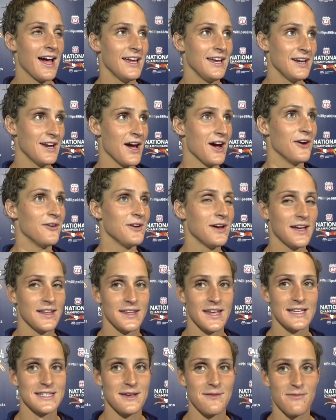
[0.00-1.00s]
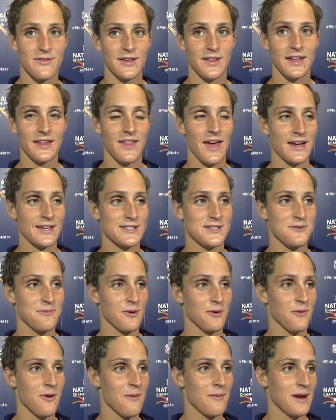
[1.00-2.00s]
you know, unless I'm feeling like
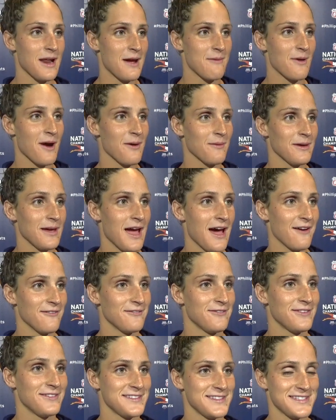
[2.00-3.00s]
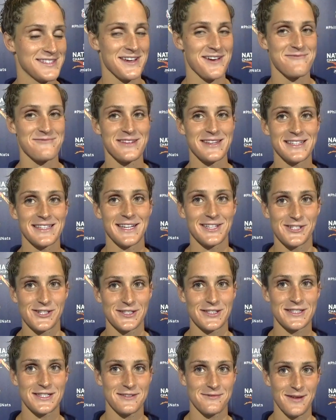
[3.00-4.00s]
Superwoman, I probably have some
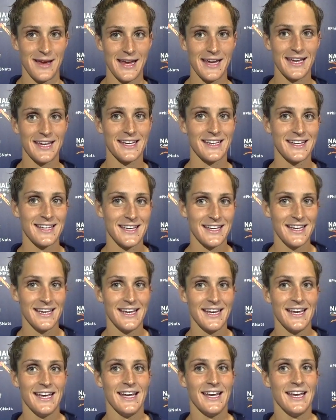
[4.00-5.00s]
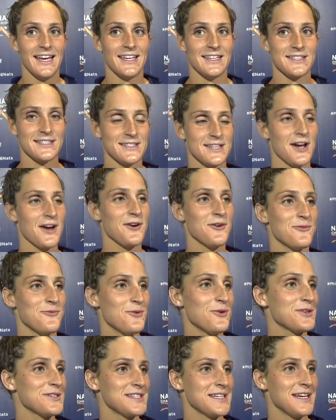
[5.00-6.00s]
decisions to make. So
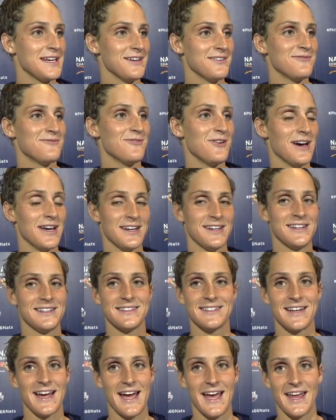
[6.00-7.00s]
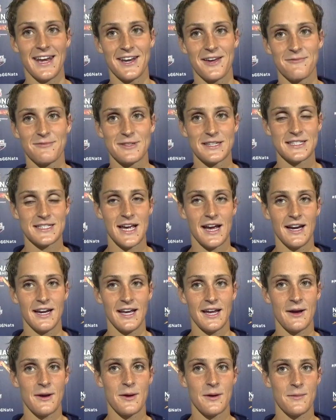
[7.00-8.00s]
we'll see what I end up
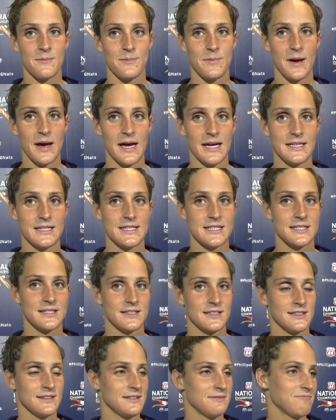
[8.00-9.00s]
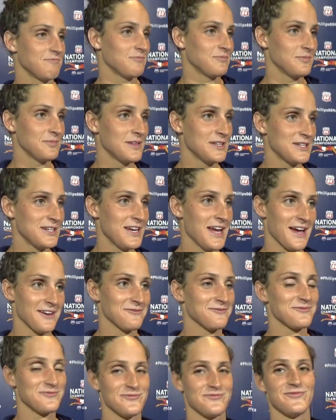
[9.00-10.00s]
deciding. But yeah,
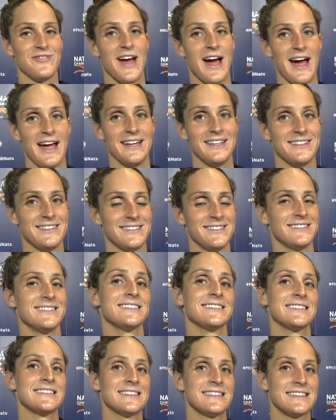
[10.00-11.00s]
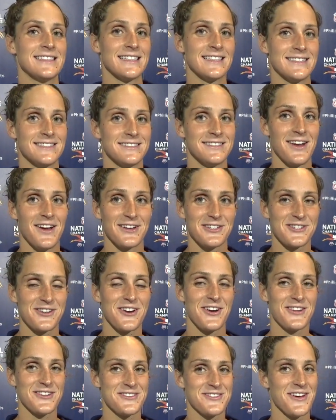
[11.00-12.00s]
I'm not
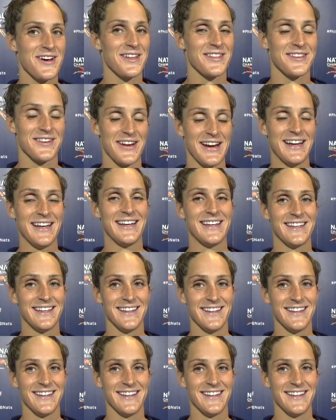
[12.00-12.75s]
sure I'll do all three.